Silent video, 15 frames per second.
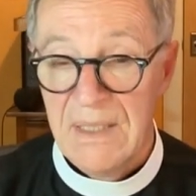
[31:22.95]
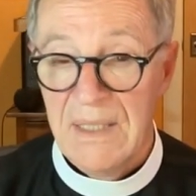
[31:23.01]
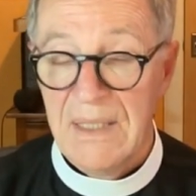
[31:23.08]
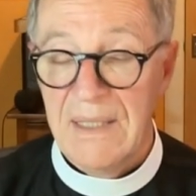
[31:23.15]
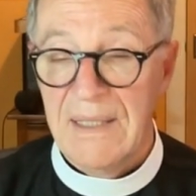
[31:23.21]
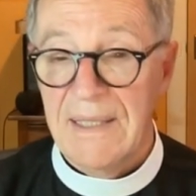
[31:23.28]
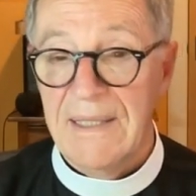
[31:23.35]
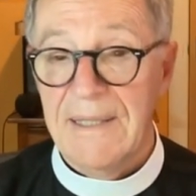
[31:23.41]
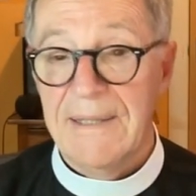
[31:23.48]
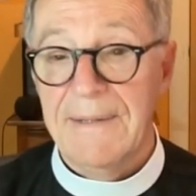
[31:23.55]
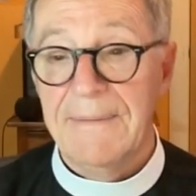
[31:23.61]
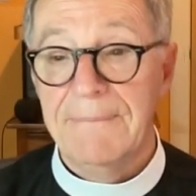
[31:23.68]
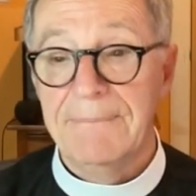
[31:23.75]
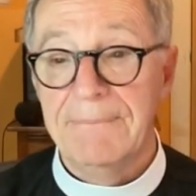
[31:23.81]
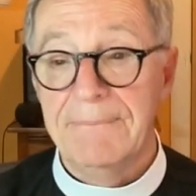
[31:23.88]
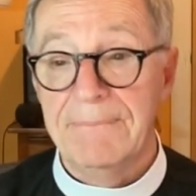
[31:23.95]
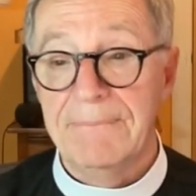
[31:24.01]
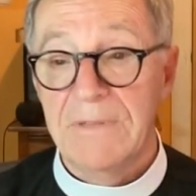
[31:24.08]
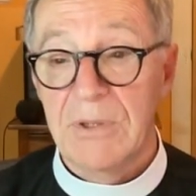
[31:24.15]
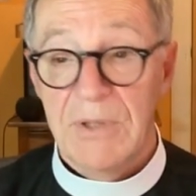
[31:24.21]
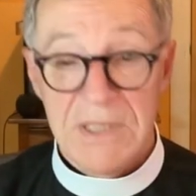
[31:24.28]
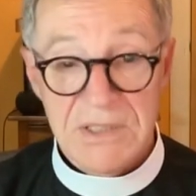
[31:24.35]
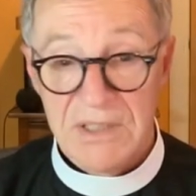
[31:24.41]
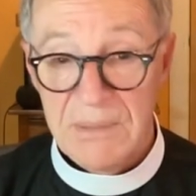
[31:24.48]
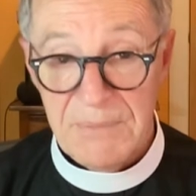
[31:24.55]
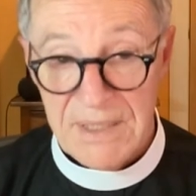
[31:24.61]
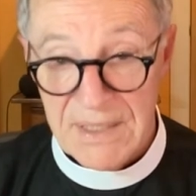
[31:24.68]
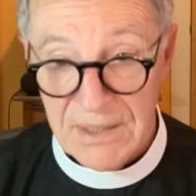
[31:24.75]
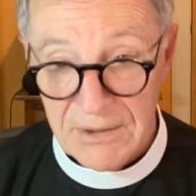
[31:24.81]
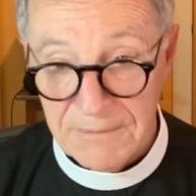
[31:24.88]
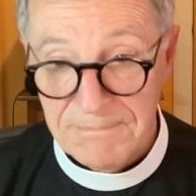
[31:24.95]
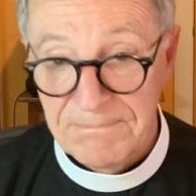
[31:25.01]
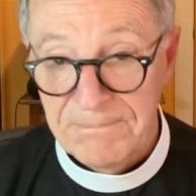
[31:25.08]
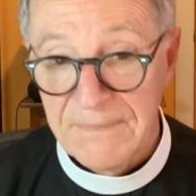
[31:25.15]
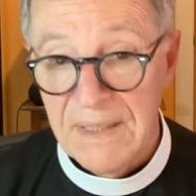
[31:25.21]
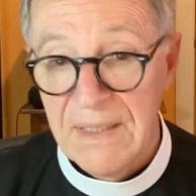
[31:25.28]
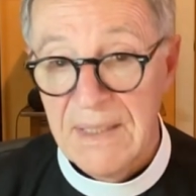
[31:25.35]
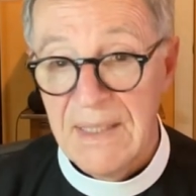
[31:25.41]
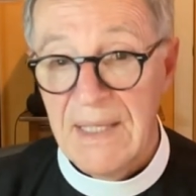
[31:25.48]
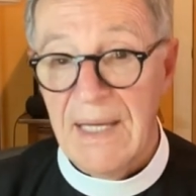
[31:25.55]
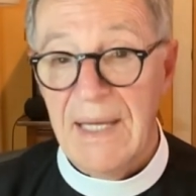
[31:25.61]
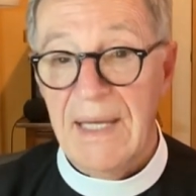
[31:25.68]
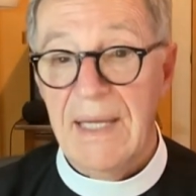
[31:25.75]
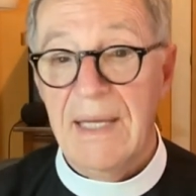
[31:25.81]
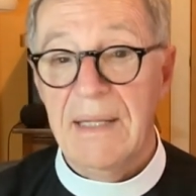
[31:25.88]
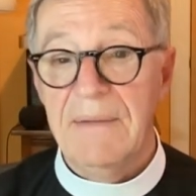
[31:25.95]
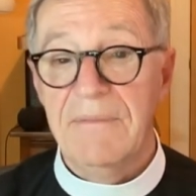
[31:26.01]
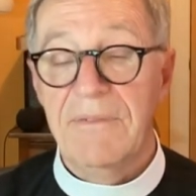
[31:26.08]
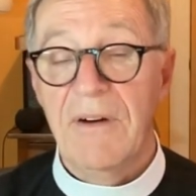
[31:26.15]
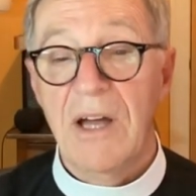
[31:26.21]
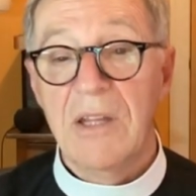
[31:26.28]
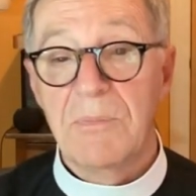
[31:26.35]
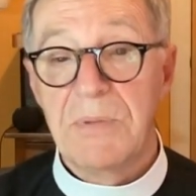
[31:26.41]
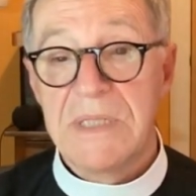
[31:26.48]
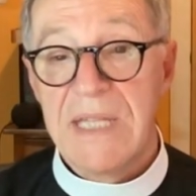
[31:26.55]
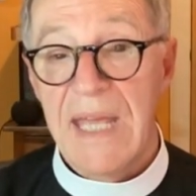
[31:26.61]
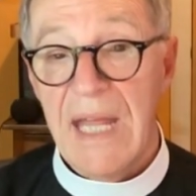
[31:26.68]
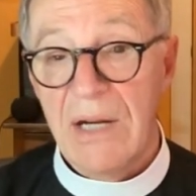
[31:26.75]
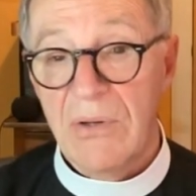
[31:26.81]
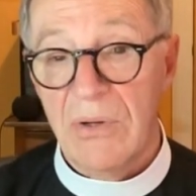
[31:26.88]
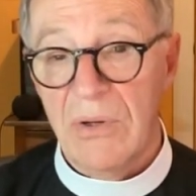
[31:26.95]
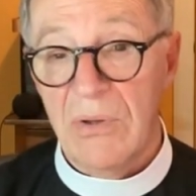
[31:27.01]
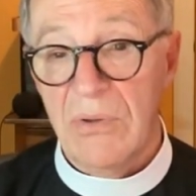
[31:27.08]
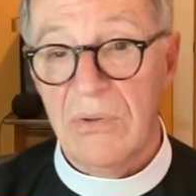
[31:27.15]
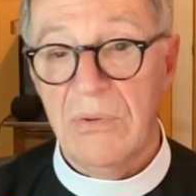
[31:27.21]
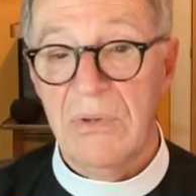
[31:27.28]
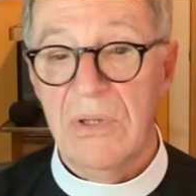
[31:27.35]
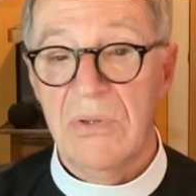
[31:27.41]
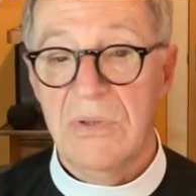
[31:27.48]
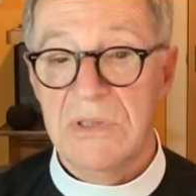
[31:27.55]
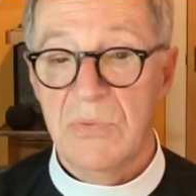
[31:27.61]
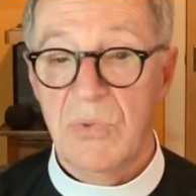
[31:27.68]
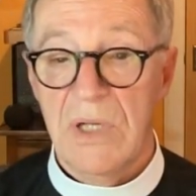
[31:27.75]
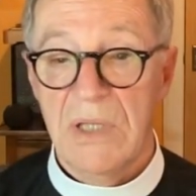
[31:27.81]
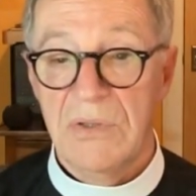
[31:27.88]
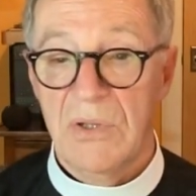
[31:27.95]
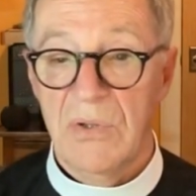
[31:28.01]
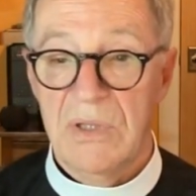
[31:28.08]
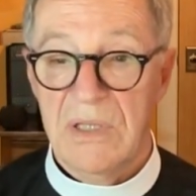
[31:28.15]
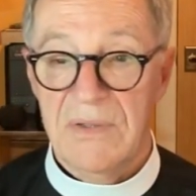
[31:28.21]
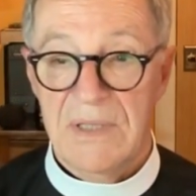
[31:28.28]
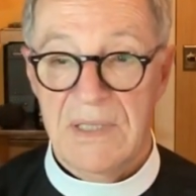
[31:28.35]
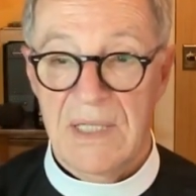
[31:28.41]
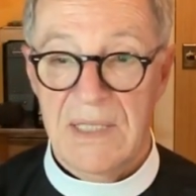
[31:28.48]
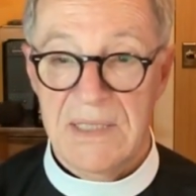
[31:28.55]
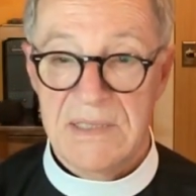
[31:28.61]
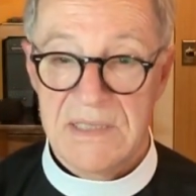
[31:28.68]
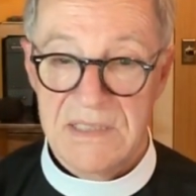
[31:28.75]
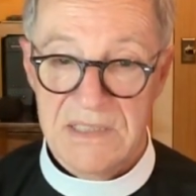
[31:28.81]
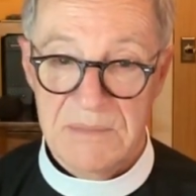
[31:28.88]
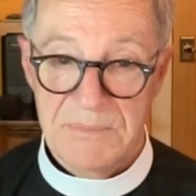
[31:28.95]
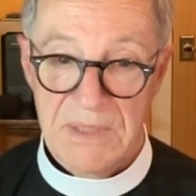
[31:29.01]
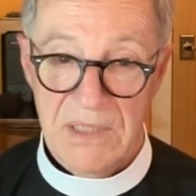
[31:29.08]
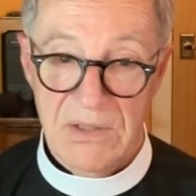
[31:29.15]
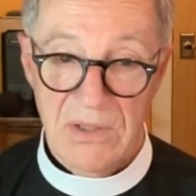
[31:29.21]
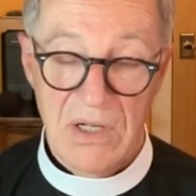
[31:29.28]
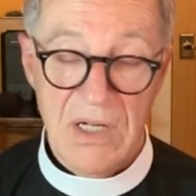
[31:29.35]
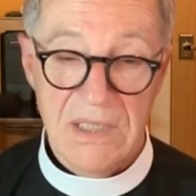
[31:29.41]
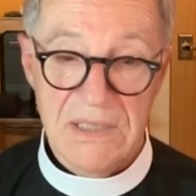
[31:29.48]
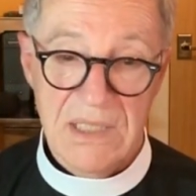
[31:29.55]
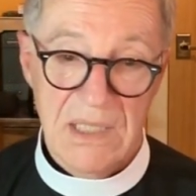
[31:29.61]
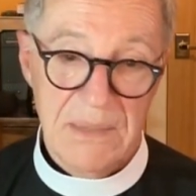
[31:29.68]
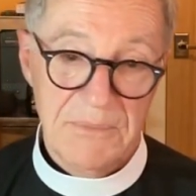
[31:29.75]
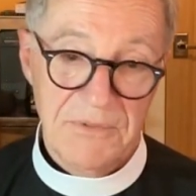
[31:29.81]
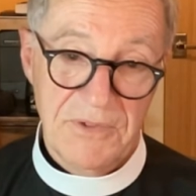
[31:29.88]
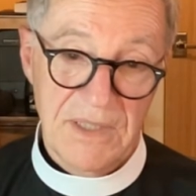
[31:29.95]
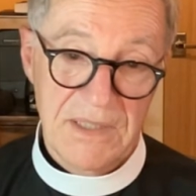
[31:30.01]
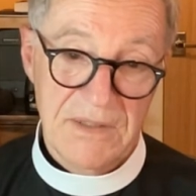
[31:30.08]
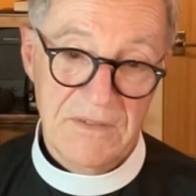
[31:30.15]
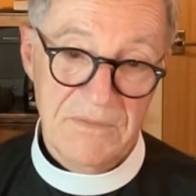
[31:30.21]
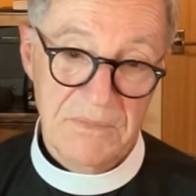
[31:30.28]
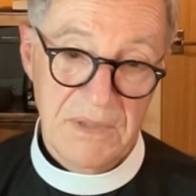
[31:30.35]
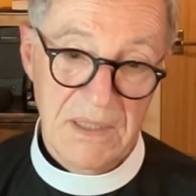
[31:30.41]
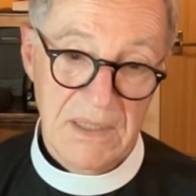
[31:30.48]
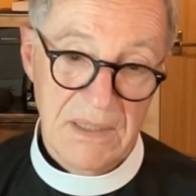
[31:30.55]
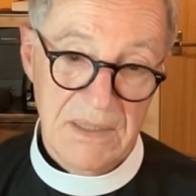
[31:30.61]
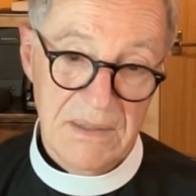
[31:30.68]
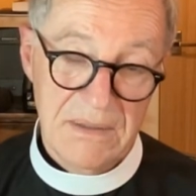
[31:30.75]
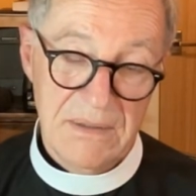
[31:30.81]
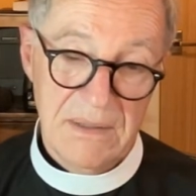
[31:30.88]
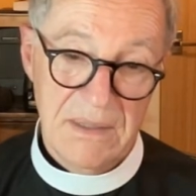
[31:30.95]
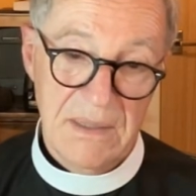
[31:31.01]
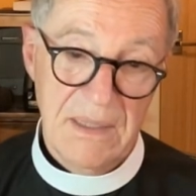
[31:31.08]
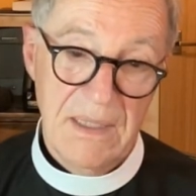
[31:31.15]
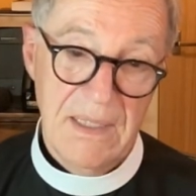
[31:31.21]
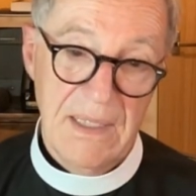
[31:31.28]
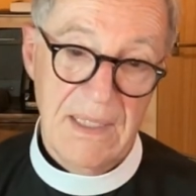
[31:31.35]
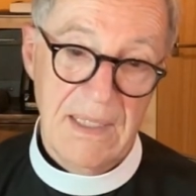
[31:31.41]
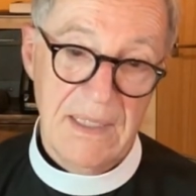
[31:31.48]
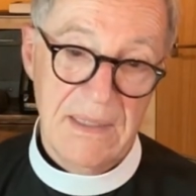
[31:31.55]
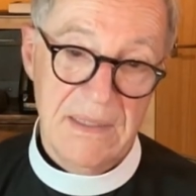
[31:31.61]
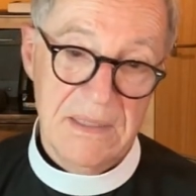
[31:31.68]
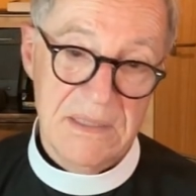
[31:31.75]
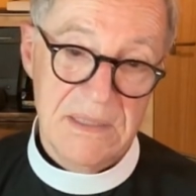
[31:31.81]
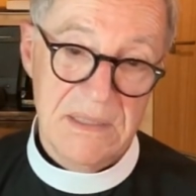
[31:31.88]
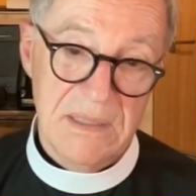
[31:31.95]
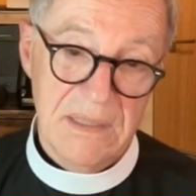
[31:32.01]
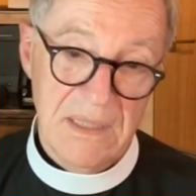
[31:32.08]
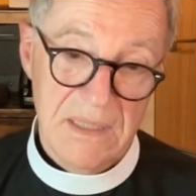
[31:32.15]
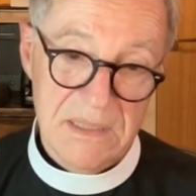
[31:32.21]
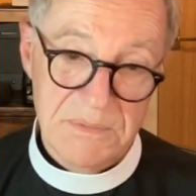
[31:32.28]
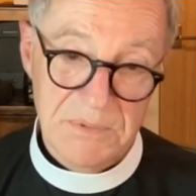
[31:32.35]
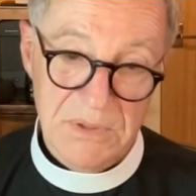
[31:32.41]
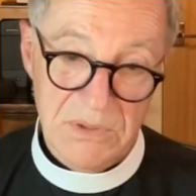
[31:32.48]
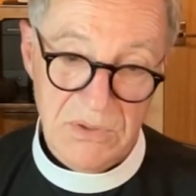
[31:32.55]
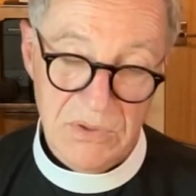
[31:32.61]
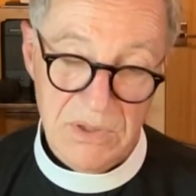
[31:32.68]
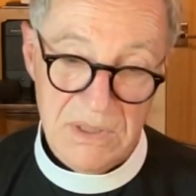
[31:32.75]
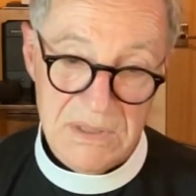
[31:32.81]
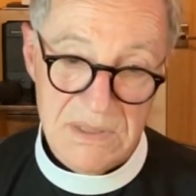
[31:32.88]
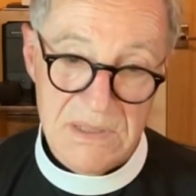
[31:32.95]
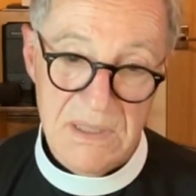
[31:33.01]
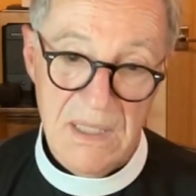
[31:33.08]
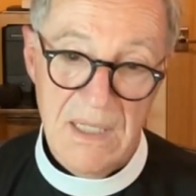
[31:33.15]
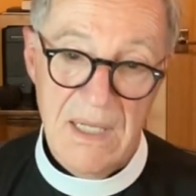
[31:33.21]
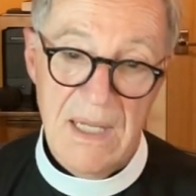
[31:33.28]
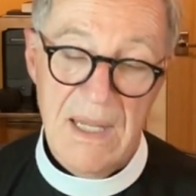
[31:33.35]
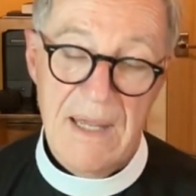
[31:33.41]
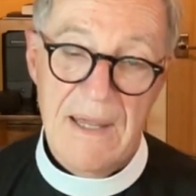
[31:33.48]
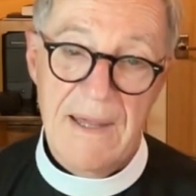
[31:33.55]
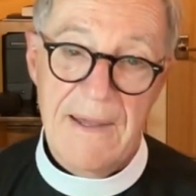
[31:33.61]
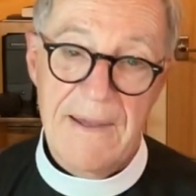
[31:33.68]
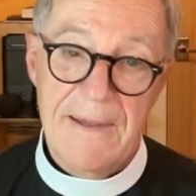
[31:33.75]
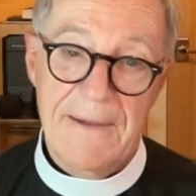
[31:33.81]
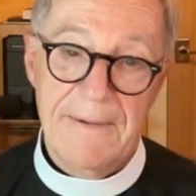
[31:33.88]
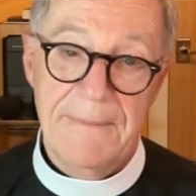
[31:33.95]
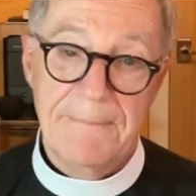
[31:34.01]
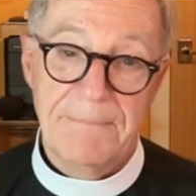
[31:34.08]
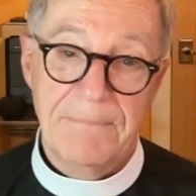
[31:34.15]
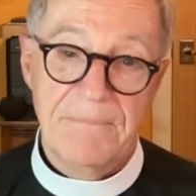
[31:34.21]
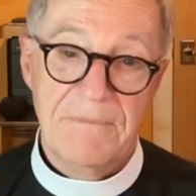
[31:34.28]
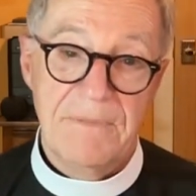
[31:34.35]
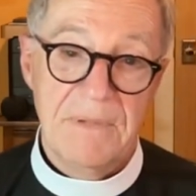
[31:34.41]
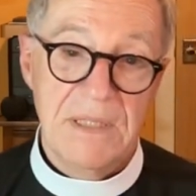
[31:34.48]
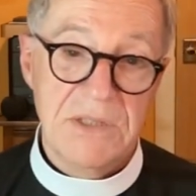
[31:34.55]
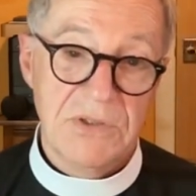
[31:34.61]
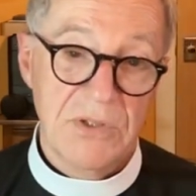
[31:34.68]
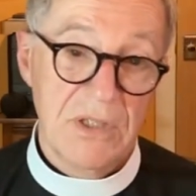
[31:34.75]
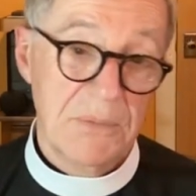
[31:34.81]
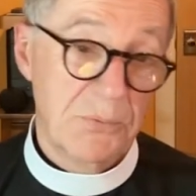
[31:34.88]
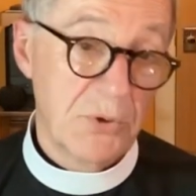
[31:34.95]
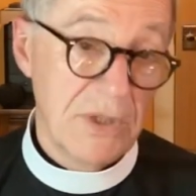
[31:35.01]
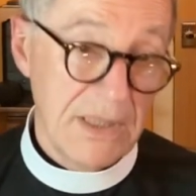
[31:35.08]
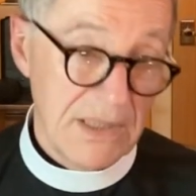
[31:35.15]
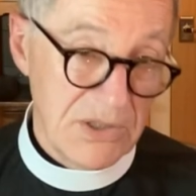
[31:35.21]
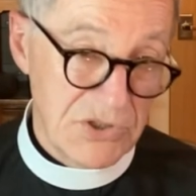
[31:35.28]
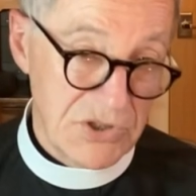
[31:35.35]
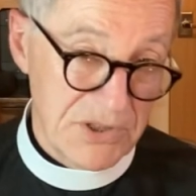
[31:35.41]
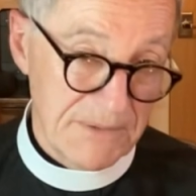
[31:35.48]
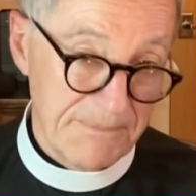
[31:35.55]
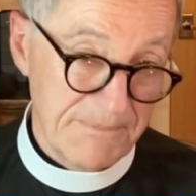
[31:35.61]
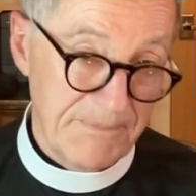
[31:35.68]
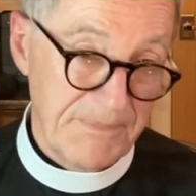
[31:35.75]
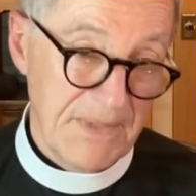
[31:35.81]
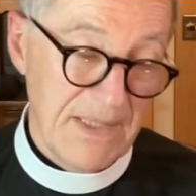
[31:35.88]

Mm. Um, so he's going to be there. And Father Patero, who's well known in the diocese, has been a longtime friend of mine and his husband Chris, um, is going to preach.